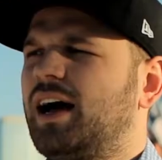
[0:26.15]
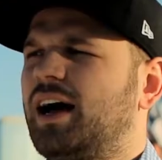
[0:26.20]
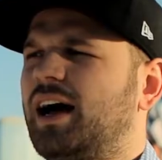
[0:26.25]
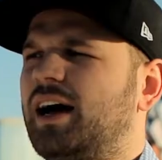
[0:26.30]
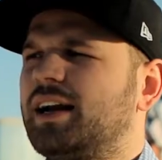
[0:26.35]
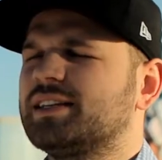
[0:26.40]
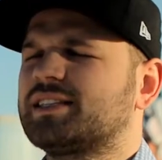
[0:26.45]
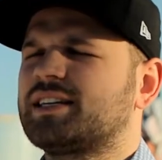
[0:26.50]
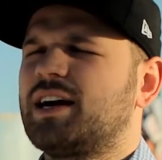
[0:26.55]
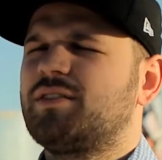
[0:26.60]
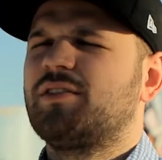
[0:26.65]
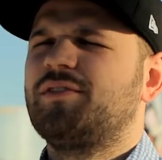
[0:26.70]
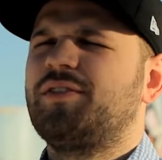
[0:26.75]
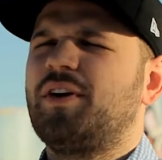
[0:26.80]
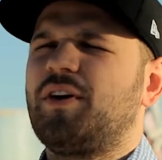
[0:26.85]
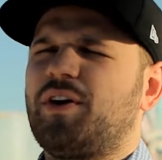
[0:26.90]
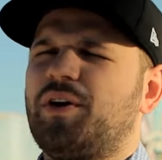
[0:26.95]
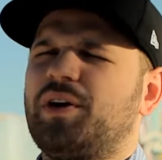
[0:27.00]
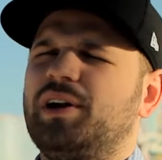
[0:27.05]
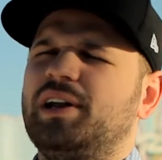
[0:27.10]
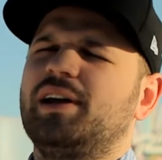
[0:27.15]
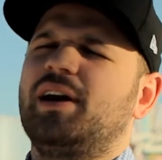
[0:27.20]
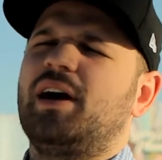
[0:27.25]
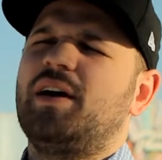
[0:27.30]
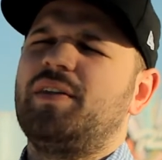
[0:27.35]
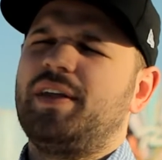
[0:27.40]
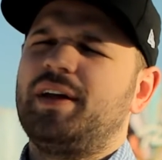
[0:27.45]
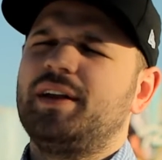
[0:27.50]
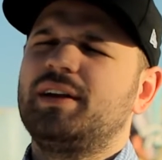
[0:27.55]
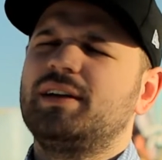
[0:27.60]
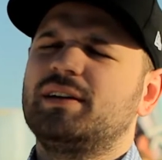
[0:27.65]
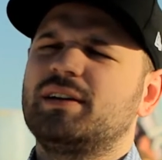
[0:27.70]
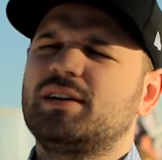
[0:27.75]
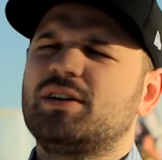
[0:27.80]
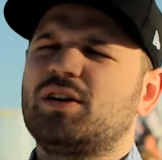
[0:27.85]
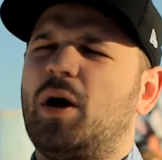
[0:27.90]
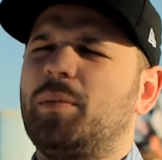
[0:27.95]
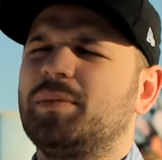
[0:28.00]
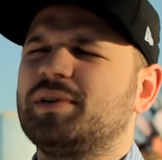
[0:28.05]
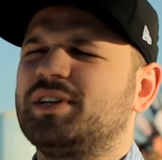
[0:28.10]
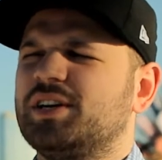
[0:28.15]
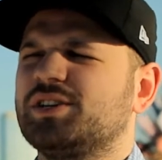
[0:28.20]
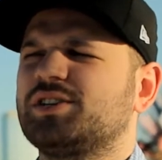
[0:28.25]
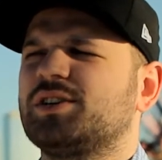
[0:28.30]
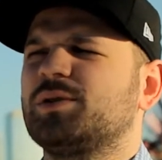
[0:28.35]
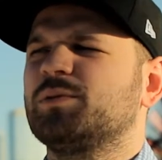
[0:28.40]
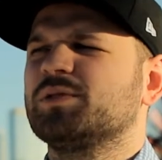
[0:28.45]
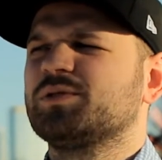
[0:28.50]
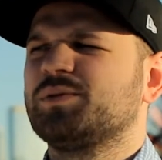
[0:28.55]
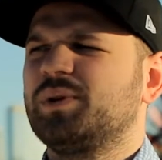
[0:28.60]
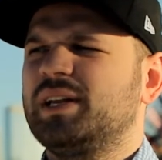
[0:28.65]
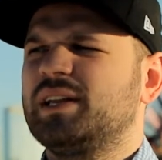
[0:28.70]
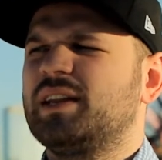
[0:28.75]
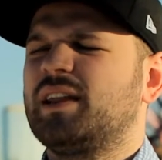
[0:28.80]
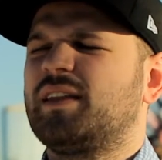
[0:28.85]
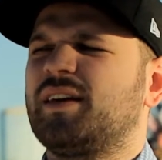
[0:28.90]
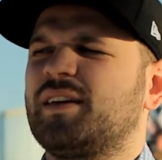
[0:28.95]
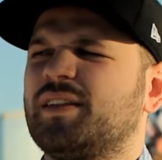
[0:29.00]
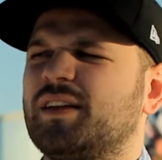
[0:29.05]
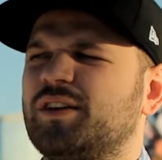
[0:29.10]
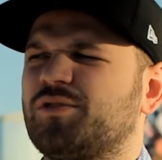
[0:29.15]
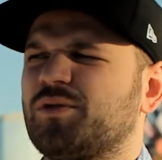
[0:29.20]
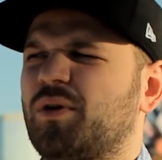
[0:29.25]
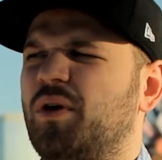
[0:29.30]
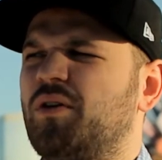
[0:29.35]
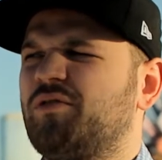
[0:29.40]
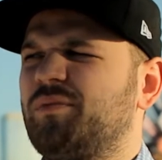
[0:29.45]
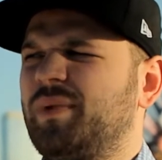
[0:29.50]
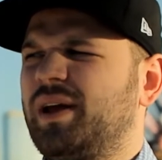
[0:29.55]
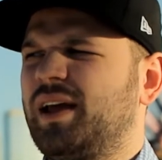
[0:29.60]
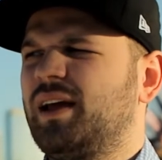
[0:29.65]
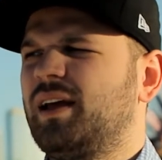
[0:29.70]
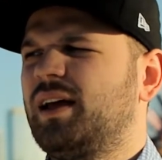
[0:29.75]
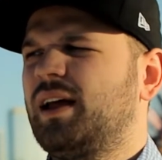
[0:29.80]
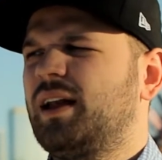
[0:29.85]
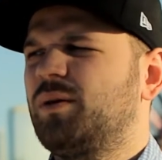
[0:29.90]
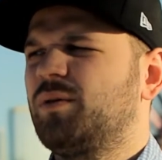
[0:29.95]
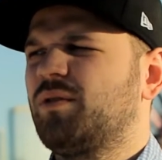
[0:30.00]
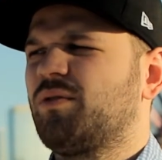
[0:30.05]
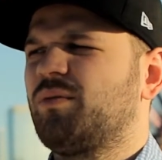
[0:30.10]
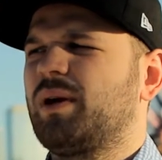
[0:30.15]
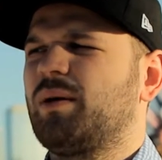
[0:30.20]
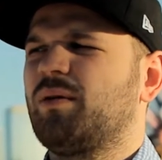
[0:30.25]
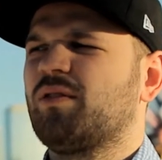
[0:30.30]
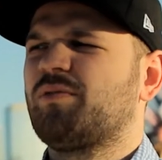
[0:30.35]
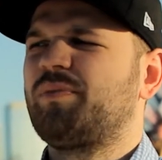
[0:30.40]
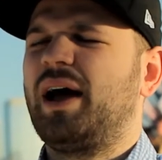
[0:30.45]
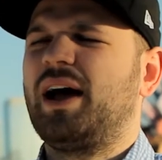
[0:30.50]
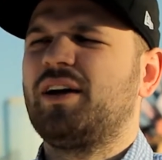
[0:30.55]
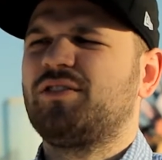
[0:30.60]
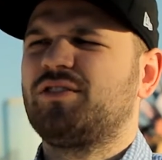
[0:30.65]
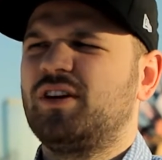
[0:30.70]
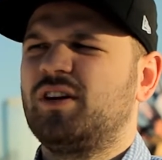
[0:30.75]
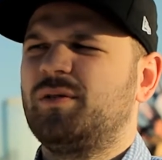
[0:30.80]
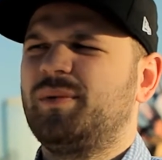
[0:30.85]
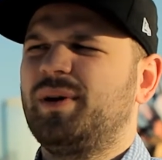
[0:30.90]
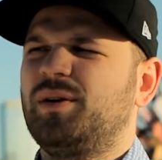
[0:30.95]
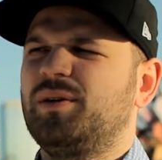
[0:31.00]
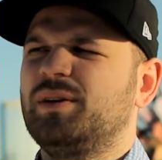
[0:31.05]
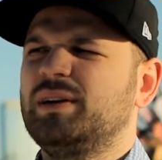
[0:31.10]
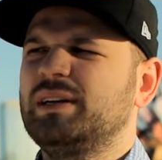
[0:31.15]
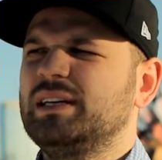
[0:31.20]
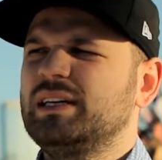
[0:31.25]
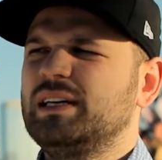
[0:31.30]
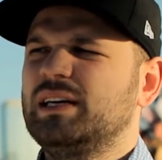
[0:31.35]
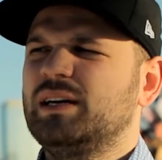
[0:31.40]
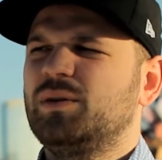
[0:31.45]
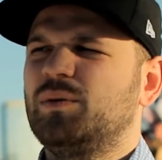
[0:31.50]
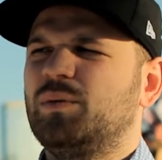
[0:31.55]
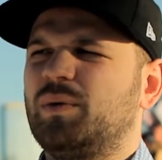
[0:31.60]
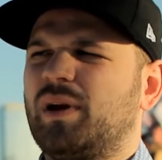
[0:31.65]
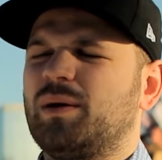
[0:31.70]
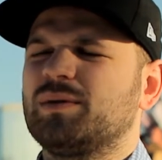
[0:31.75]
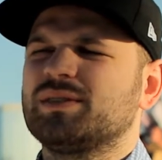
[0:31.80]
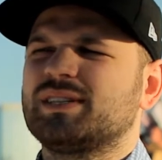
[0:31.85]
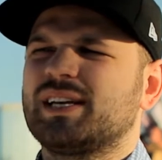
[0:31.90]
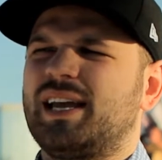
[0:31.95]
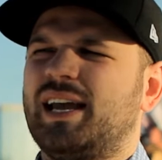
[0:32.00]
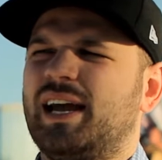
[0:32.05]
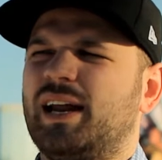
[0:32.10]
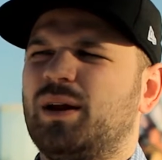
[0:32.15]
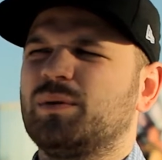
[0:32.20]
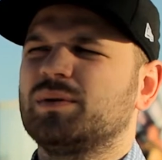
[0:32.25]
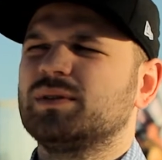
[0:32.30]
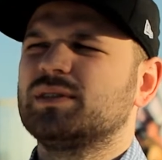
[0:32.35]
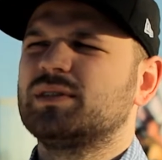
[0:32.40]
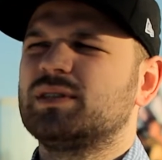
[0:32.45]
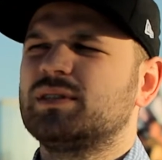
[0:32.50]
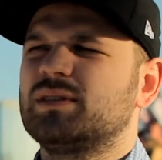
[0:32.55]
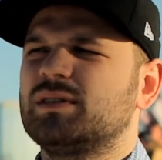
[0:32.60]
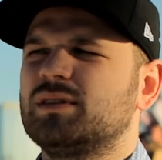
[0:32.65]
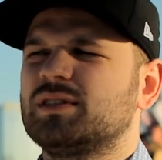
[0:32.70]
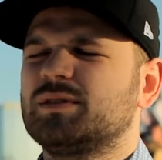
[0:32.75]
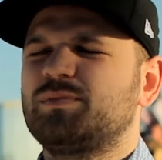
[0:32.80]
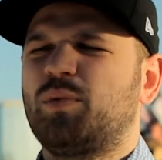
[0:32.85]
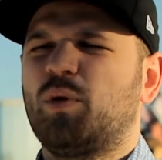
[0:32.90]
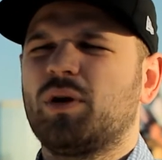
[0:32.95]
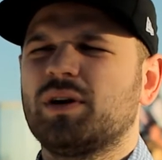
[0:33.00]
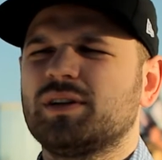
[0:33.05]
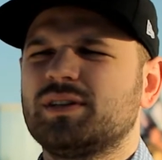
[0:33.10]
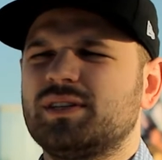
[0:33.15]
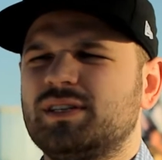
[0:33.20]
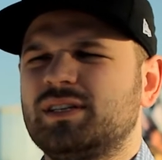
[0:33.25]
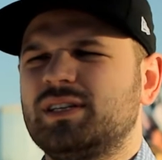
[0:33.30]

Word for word: I discovered very early on that competition was really the thing that drove me, and it was what I was passionate about. When I was a kid, it was sports.